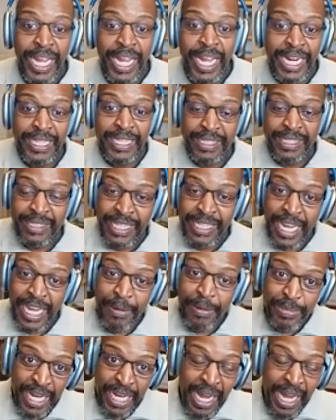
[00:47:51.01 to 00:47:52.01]
And at the
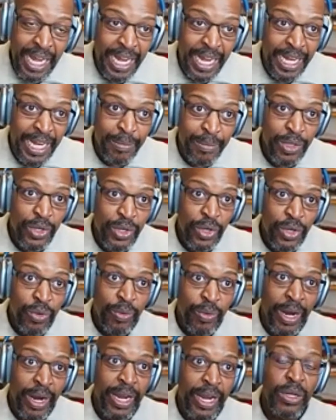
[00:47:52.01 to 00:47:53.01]
same time,
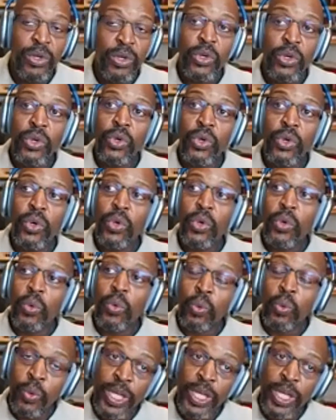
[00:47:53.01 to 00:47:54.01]
right?
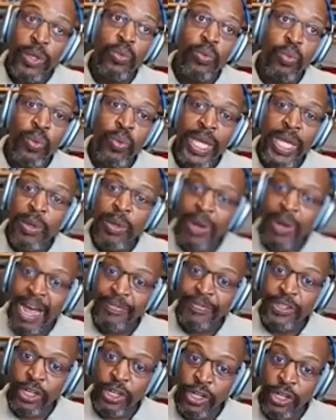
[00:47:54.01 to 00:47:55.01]
We we
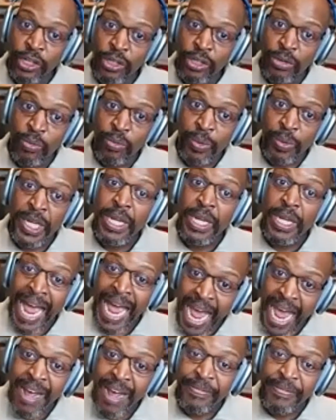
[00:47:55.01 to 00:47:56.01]
have to we
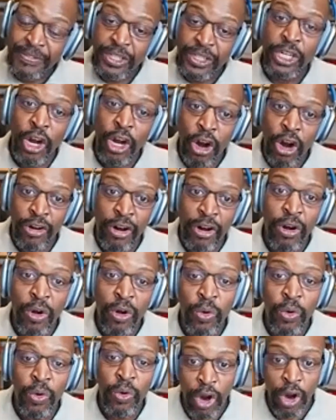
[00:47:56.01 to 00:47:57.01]
have to guard
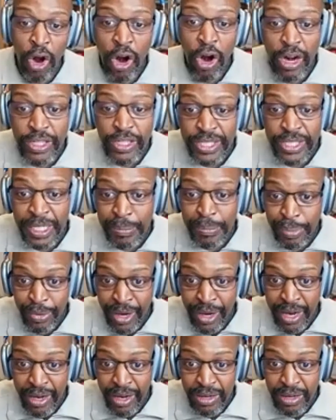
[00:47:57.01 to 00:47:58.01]
our own hearts in
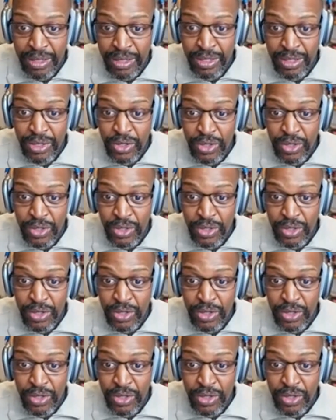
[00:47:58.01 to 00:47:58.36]
prayer.